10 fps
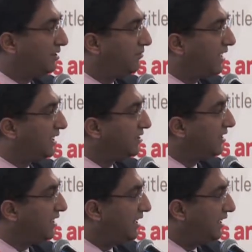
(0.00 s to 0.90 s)
In fact,
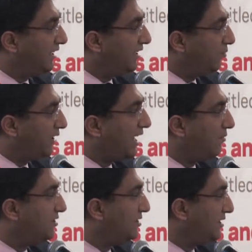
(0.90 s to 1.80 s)
when I
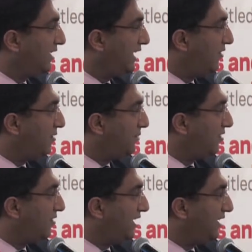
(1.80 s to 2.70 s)
was here in
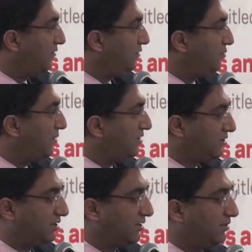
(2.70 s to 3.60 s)
Bahrain a few
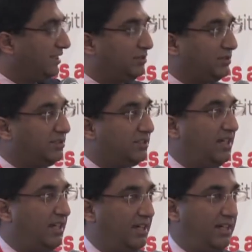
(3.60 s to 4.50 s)
months ago, this was
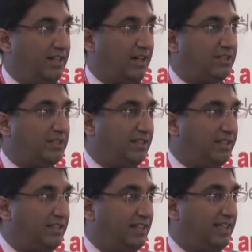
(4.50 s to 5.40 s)
an article
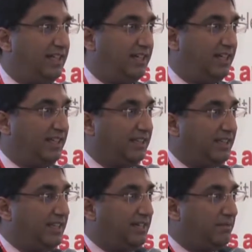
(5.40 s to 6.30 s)
in the, in
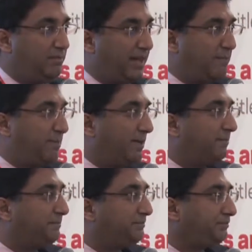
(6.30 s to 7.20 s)
the paper
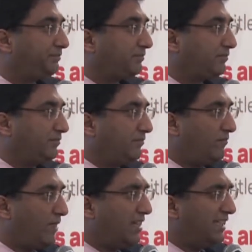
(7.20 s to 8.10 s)

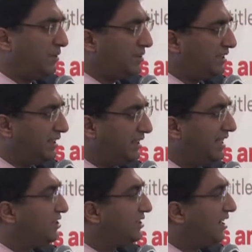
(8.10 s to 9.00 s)
I think it was in the
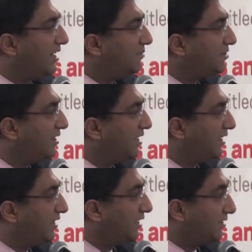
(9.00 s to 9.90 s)
Khaleej Times
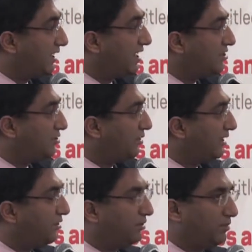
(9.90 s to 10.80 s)
that, that I saw,
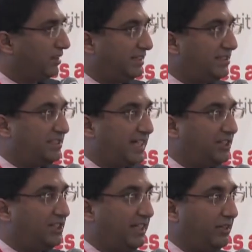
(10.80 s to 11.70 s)
and I thought, well, this is
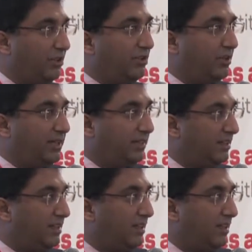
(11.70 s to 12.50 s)
actually an ongoing,